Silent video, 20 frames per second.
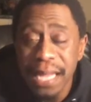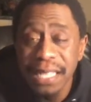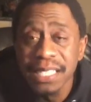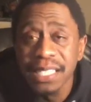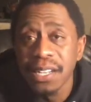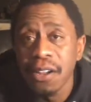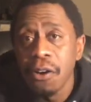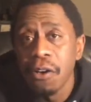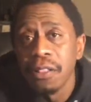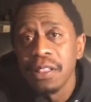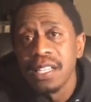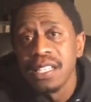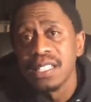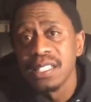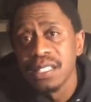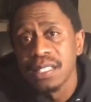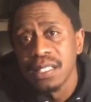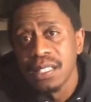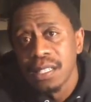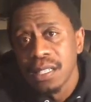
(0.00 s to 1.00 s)
all
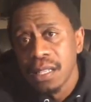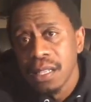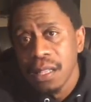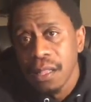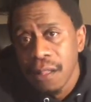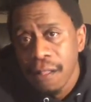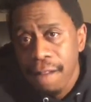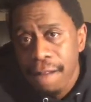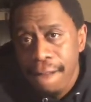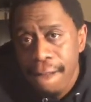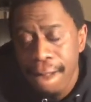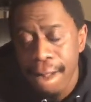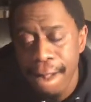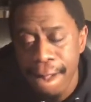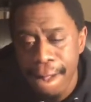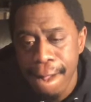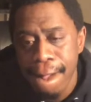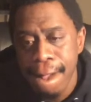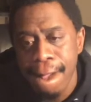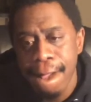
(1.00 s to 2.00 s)
this.
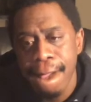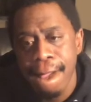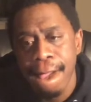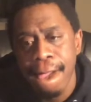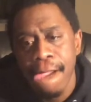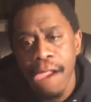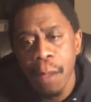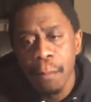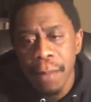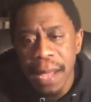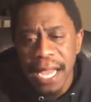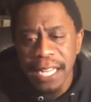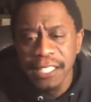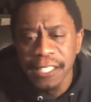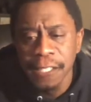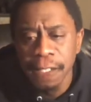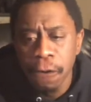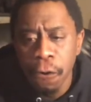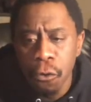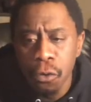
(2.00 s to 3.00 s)

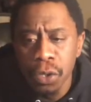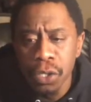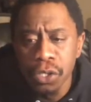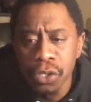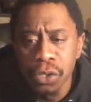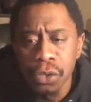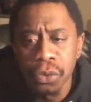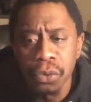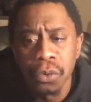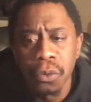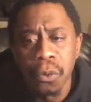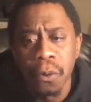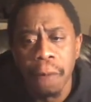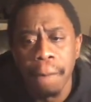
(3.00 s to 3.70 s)
Imagine going to